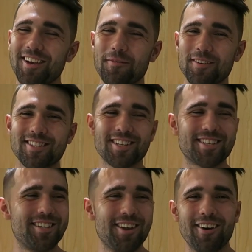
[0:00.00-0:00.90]
Number
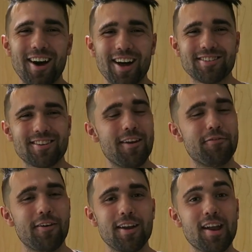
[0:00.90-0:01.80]
60, try
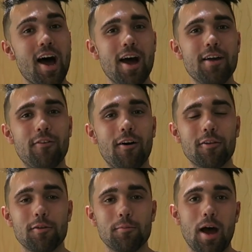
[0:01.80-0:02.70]
to find high
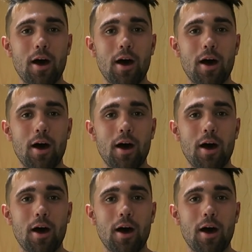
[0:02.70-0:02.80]
volume,